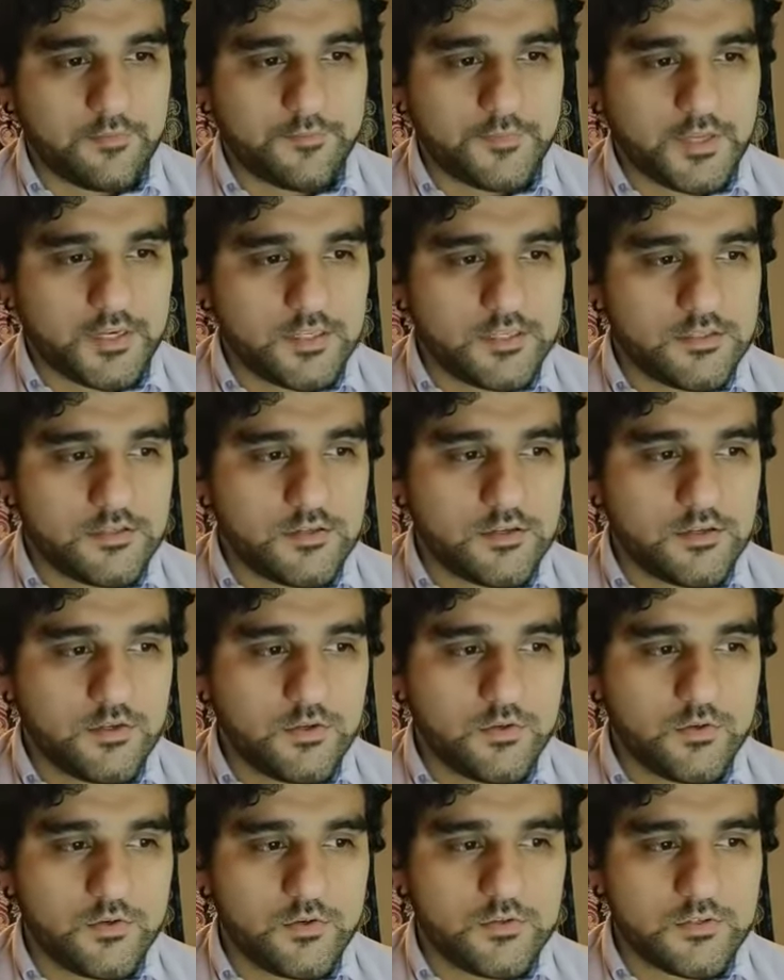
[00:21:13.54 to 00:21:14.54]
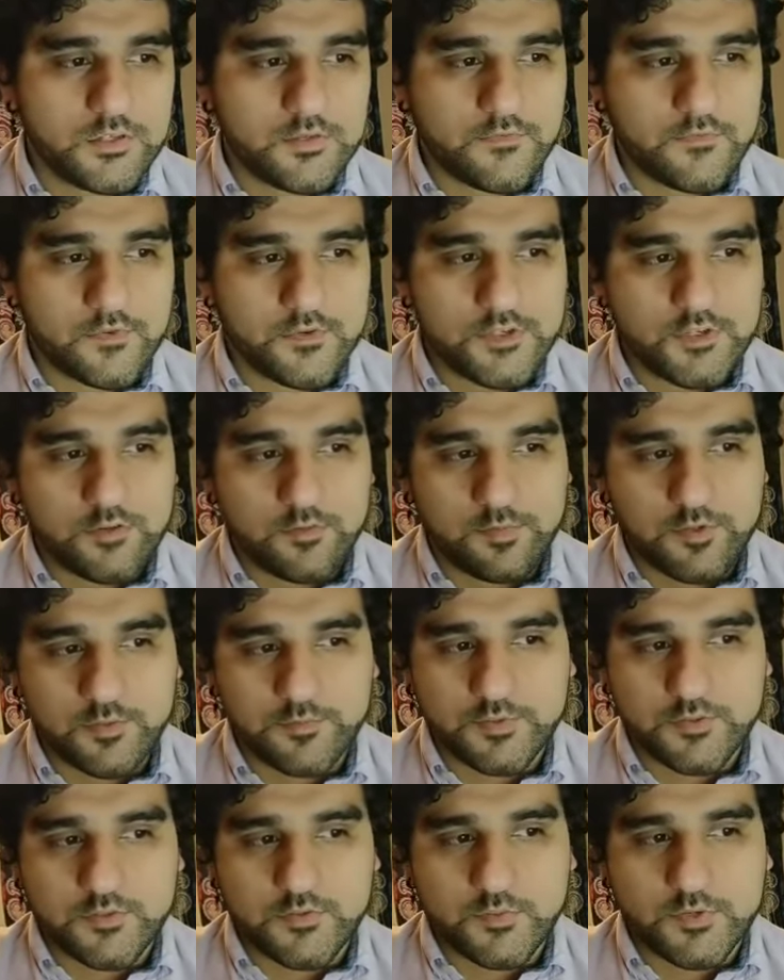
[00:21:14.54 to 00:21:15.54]
It is used for general
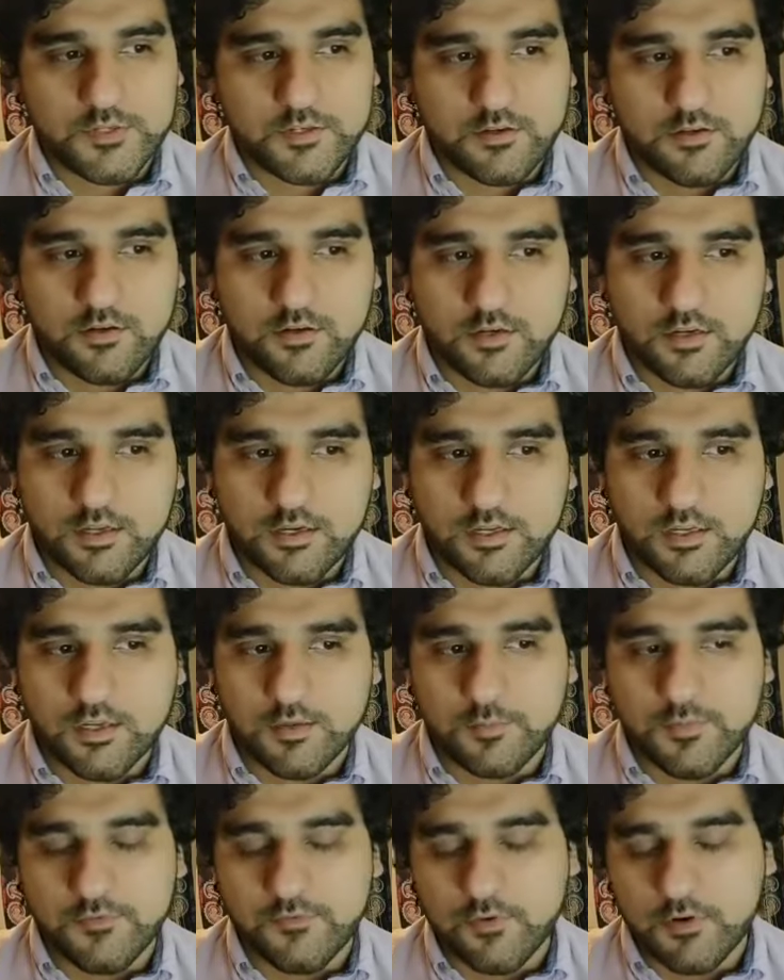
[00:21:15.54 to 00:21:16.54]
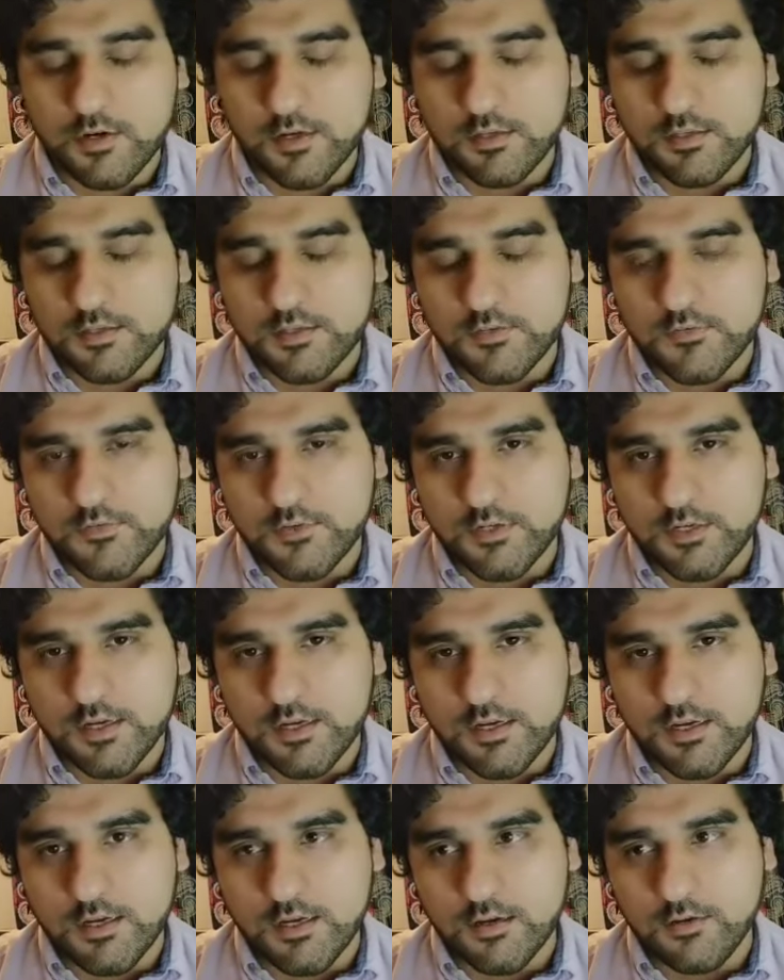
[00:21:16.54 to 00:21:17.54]
purpose sweetener, and it can be found in different
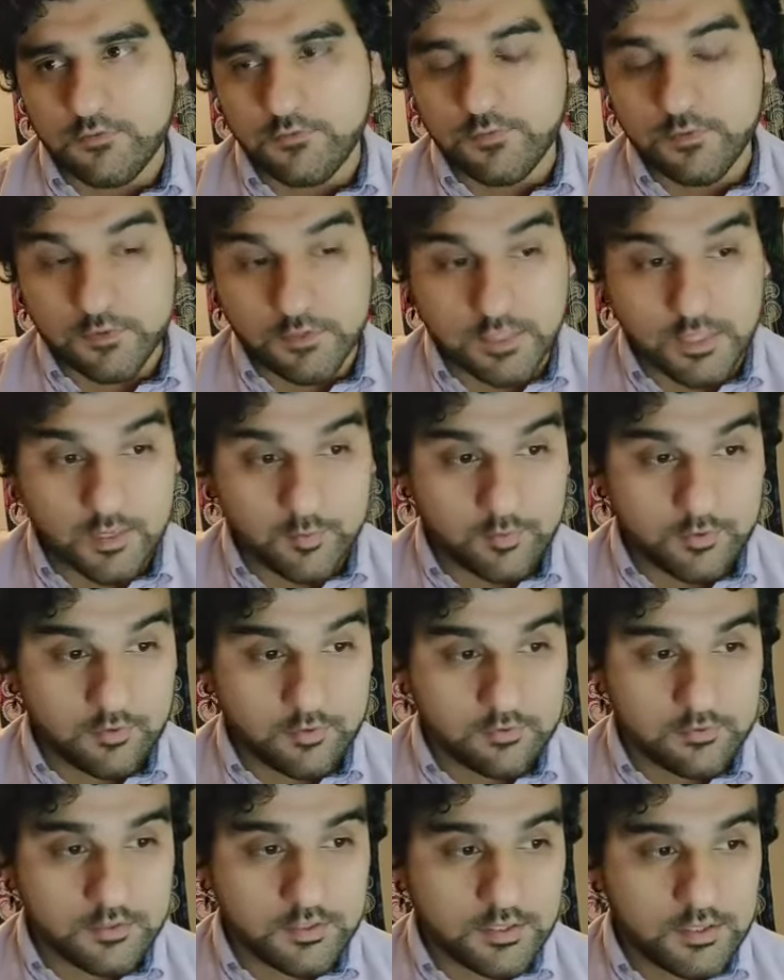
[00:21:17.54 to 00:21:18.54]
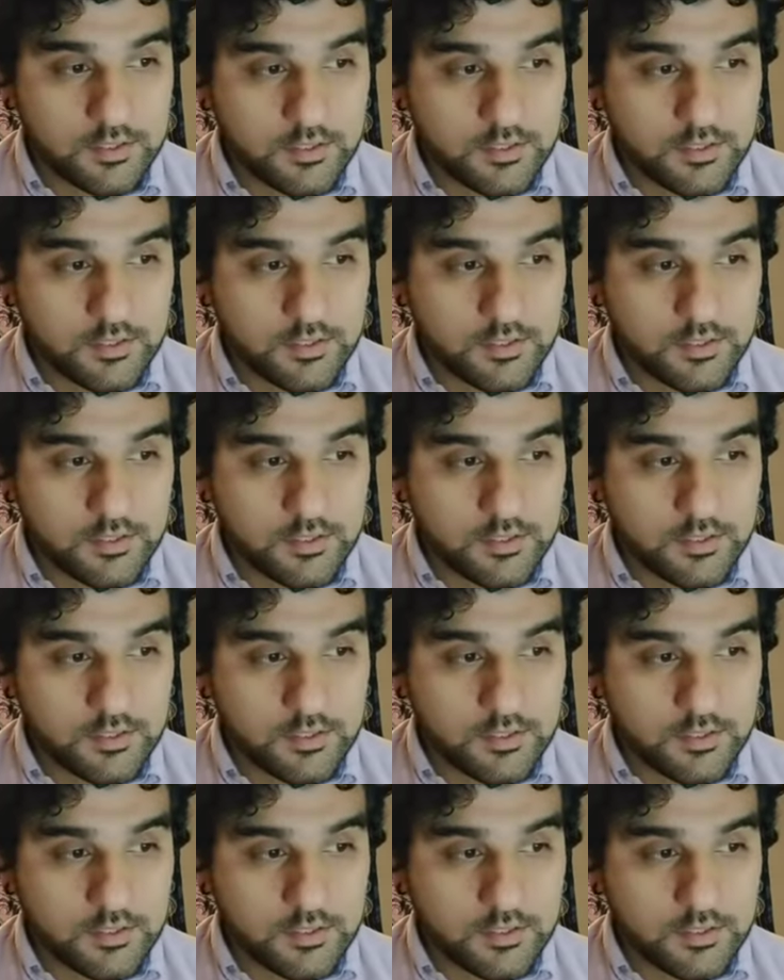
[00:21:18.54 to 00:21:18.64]
food labels